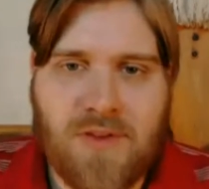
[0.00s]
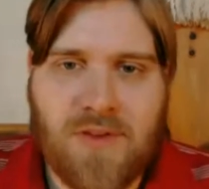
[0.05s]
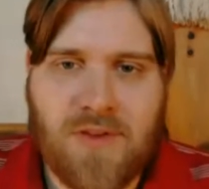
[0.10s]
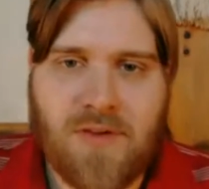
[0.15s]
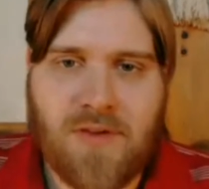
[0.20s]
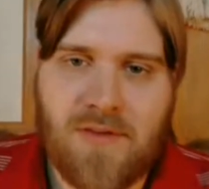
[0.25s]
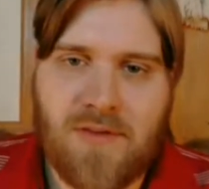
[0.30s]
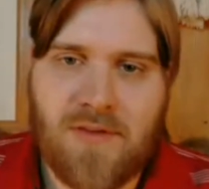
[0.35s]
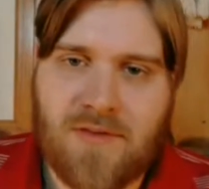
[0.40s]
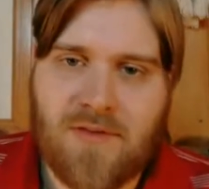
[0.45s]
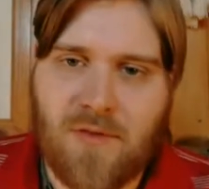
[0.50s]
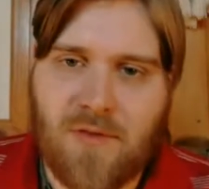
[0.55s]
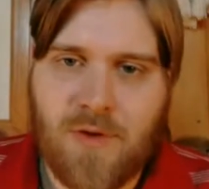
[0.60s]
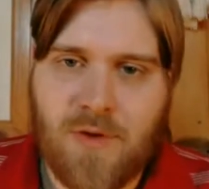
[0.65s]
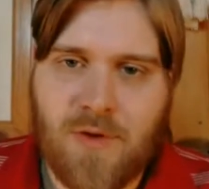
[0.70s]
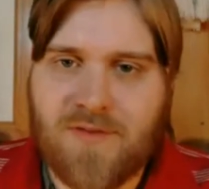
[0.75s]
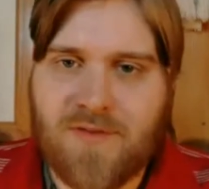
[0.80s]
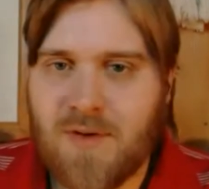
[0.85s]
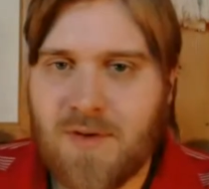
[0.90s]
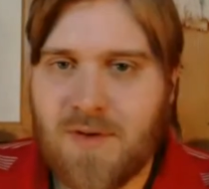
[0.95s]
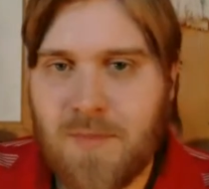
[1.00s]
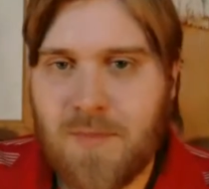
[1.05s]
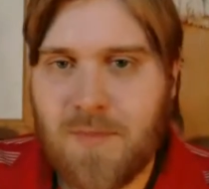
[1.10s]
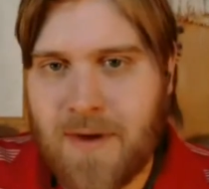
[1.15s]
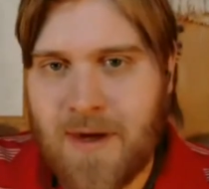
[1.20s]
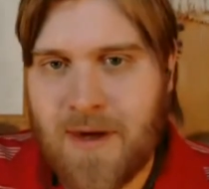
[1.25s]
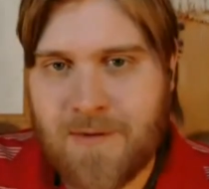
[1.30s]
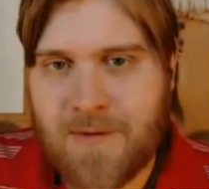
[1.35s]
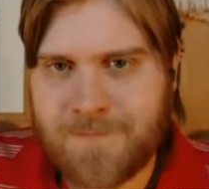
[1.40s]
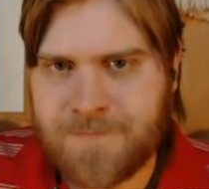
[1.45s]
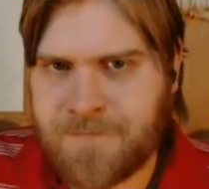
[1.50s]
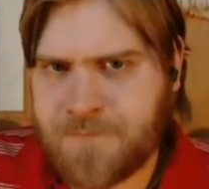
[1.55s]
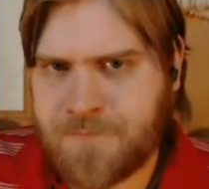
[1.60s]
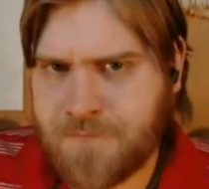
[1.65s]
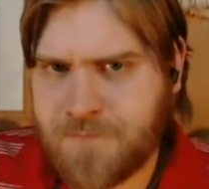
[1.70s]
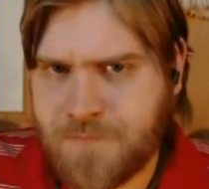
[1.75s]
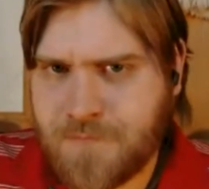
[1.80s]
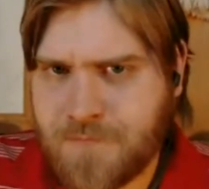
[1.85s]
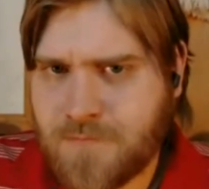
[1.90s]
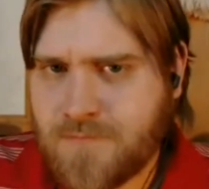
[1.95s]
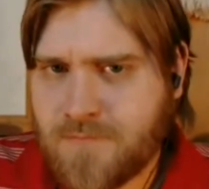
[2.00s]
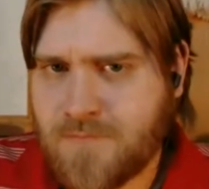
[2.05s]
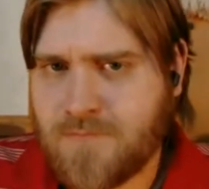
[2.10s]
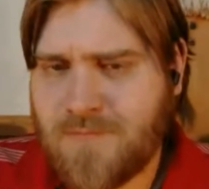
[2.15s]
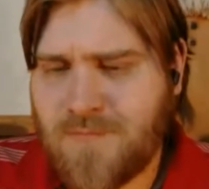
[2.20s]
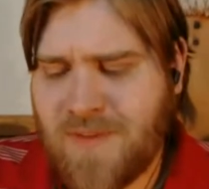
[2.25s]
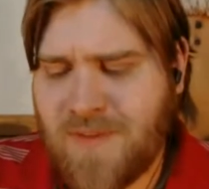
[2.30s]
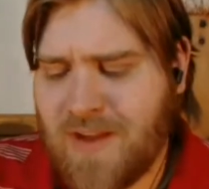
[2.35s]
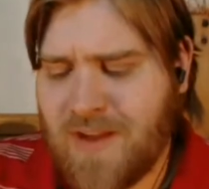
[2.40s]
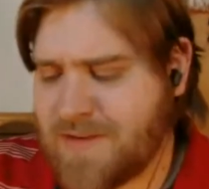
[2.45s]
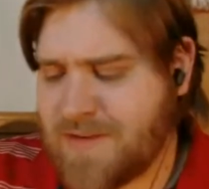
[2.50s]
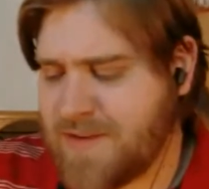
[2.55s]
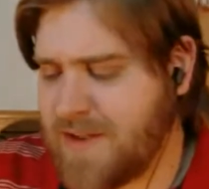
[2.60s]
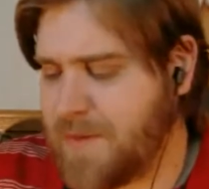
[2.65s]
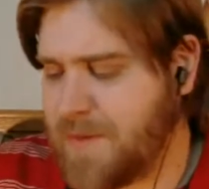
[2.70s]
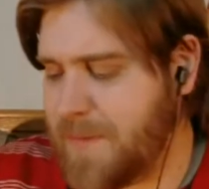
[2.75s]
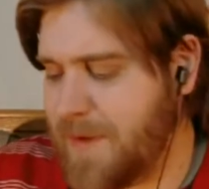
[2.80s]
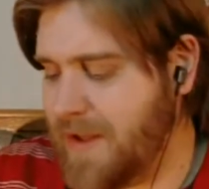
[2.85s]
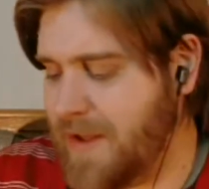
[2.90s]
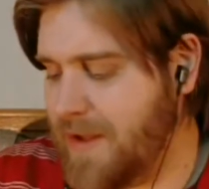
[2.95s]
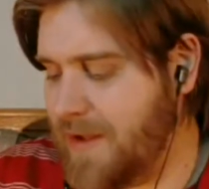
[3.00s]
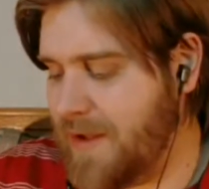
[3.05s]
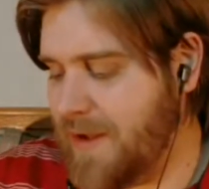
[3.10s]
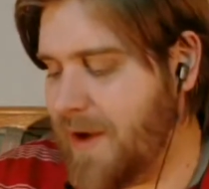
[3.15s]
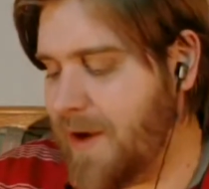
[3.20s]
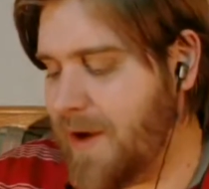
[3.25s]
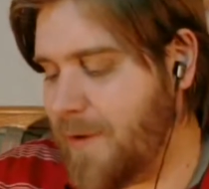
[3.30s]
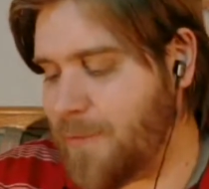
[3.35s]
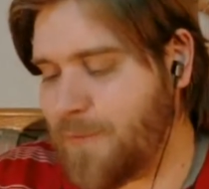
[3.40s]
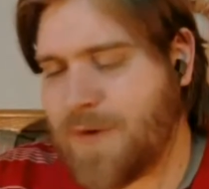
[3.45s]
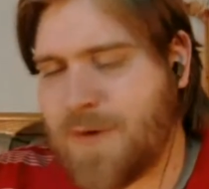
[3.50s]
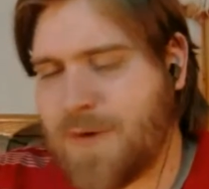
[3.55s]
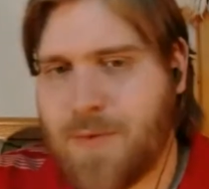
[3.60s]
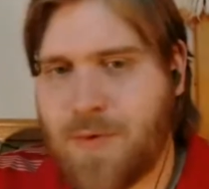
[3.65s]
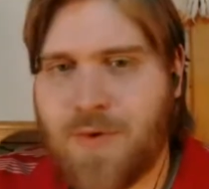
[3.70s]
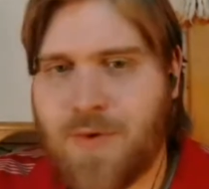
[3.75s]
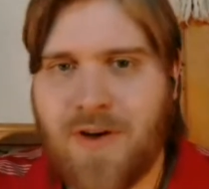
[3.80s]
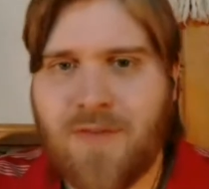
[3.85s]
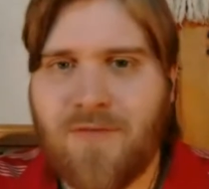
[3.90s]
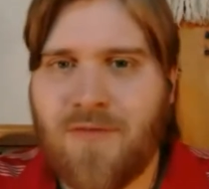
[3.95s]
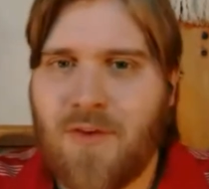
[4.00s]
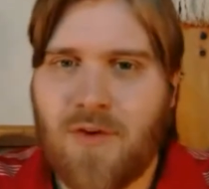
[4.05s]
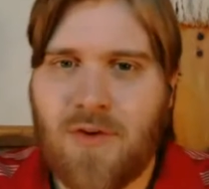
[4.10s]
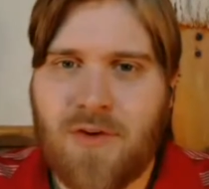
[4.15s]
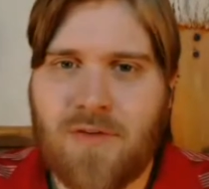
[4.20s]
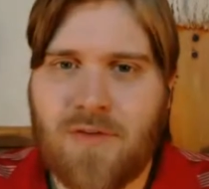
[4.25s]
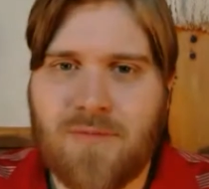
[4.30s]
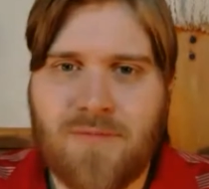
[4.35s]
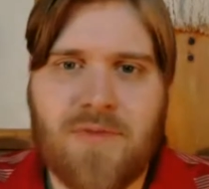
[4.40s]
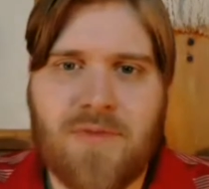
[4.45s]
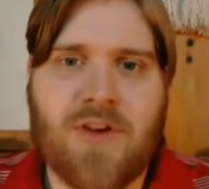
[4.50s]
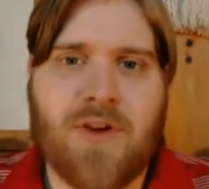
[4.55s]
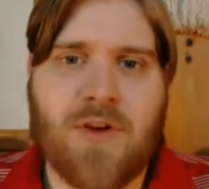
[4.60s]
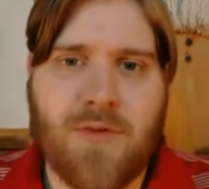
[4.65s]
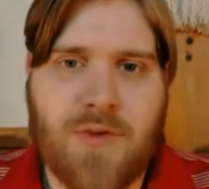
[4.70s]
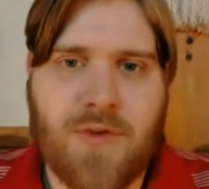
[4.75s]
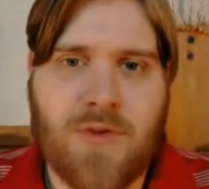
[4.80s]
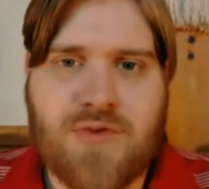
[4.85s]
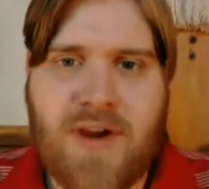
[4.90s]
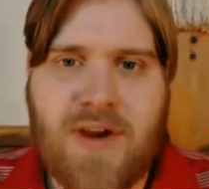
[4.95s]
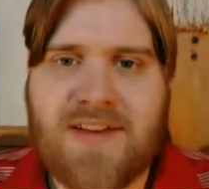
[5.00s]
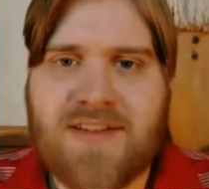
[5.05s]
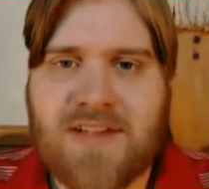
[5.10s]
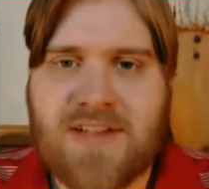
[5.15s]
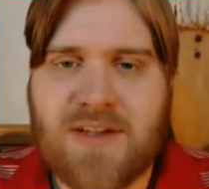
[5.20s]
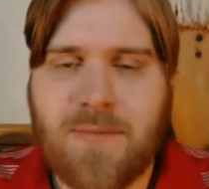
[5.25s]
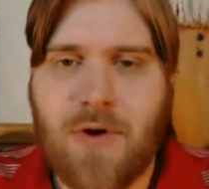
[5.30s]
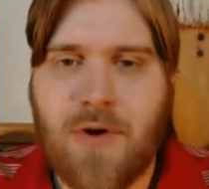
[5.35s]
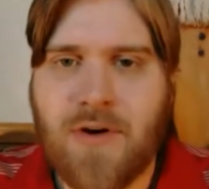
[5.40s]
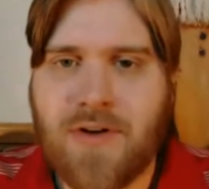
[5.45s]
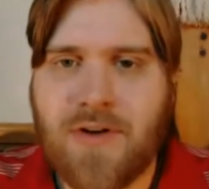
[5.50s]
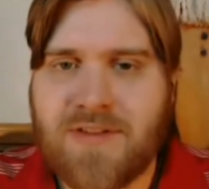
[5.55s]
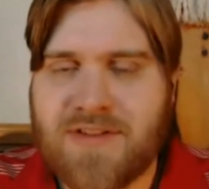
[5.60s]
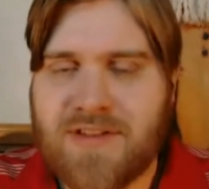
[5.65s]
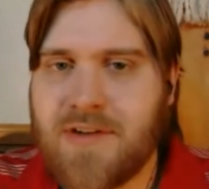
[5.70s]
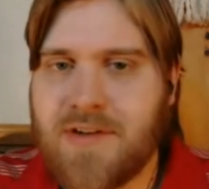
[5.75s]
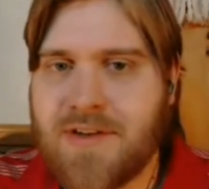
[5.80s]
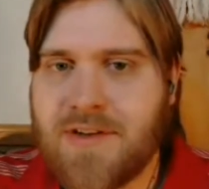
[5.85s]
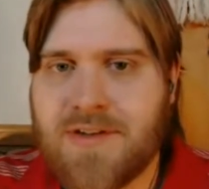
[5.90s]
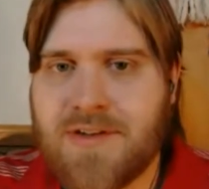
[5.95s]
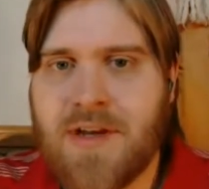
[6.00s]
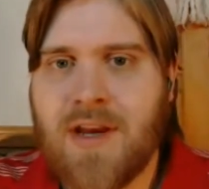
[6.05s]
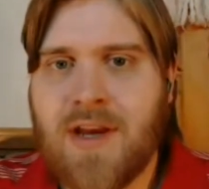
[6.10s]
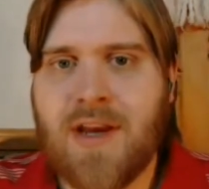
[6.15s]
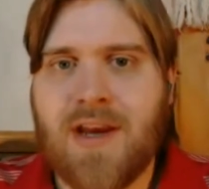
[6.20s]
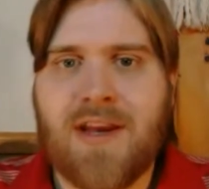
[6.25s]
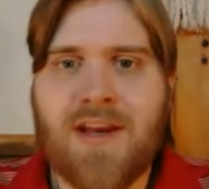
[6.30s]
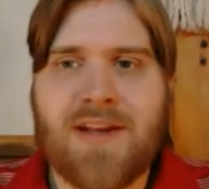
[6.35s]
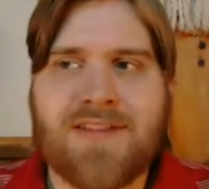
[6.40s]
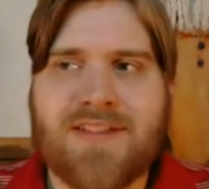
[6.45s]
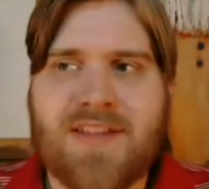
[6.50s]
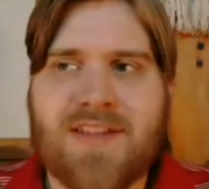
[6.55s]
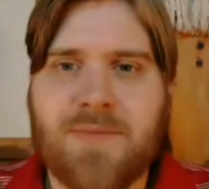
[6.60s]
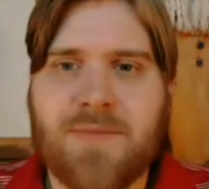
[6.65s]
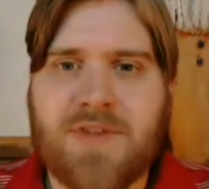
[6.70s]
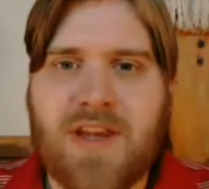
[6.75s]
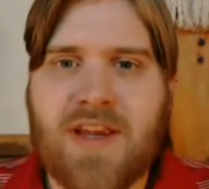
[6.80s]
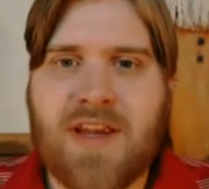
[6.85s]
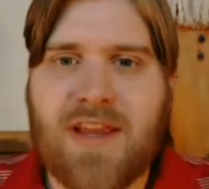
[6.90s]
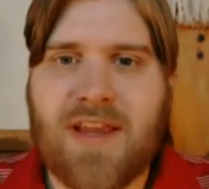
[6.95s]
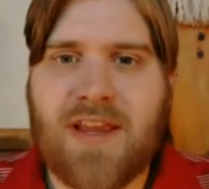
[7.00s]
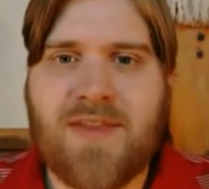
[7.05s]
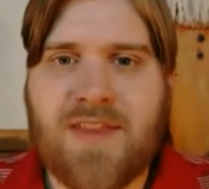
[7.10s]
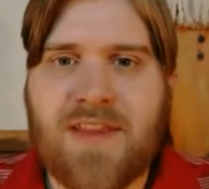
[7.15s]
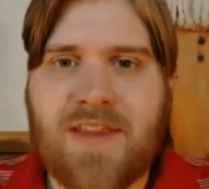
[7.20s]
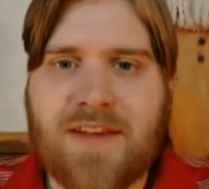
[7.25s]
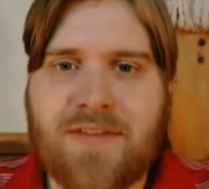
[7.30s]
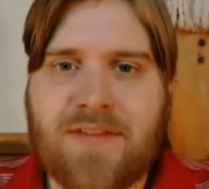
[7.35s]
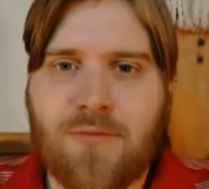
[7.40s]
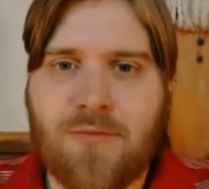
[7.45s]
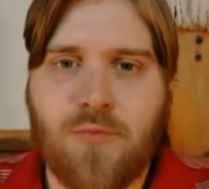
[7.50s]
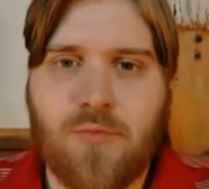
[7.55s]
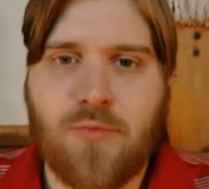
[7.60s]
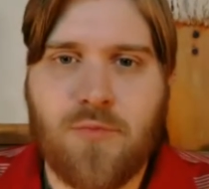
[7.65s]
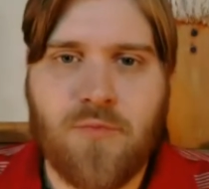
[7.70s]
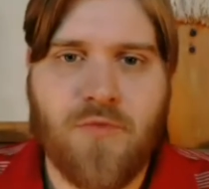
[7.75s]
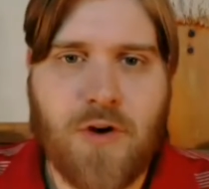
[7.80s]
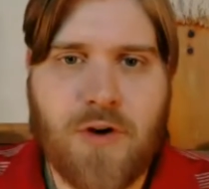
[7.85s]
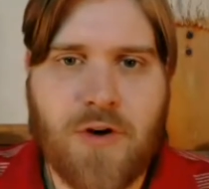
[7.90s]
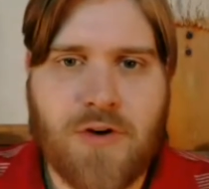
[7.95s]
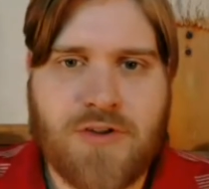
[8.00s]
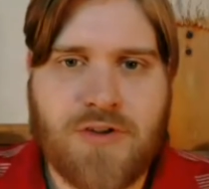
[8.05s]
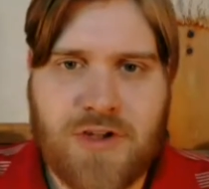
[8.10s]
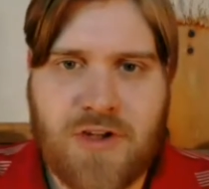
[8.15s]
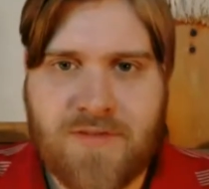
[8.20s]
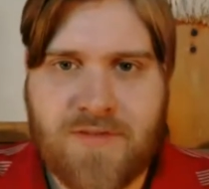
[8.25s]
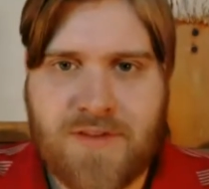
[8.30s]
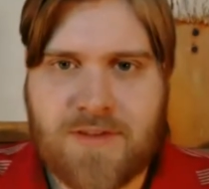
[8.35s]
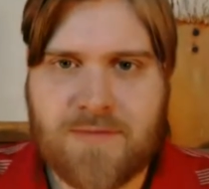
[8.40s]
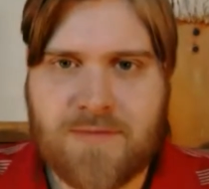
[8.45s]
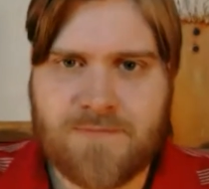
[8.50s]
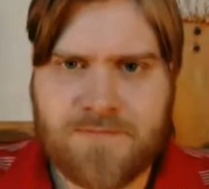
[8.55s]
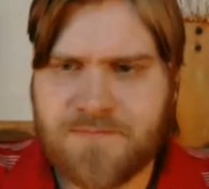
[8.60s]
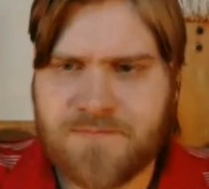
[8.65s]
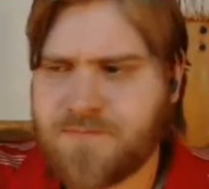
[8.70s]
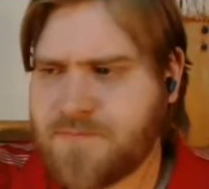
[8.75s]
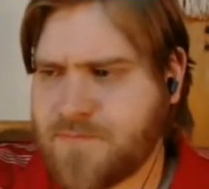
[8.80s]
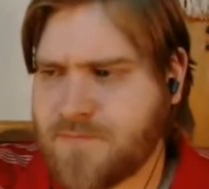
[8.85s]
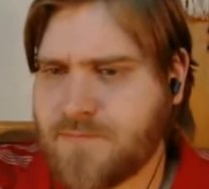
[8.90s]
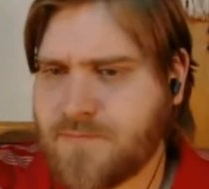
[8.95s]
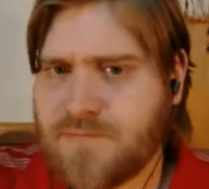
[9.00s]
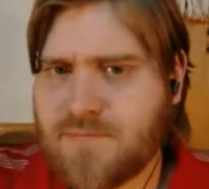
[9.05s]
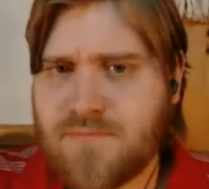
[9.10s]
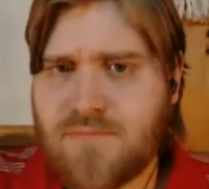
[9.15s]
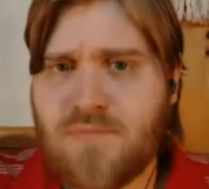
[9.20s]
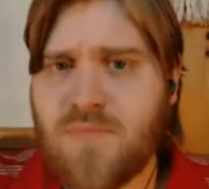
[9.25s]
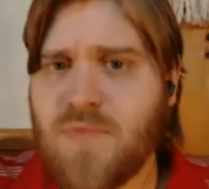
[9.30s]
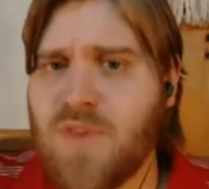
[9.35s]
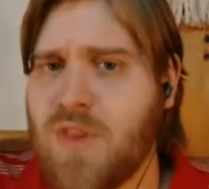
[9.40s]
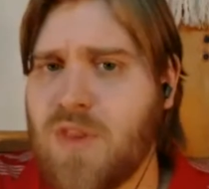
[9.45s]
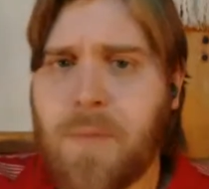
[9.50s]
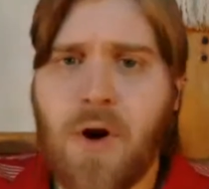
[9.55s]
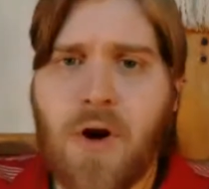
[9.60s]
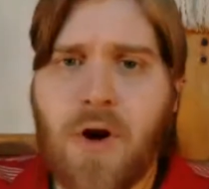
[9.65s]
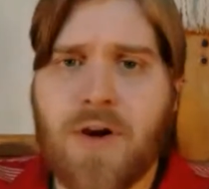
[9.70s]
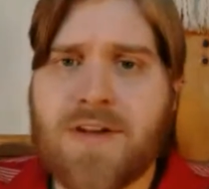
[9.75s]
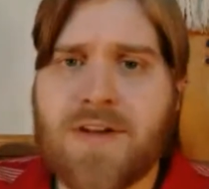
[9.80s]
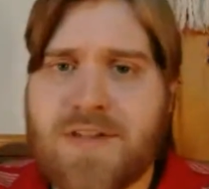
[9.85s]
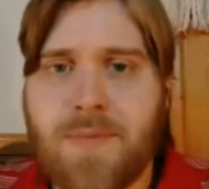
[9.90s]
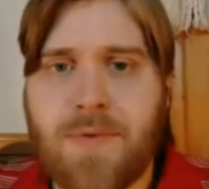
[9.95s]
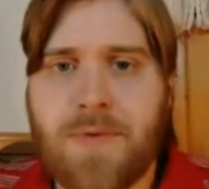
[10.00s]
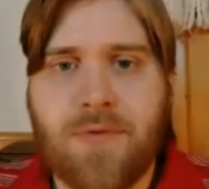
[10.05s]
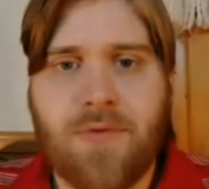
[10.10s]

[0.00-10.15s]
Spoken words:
the story is going to be about. It's going to be a reboot of the Jurassic Park series. Seems like in this version of it, the park is up and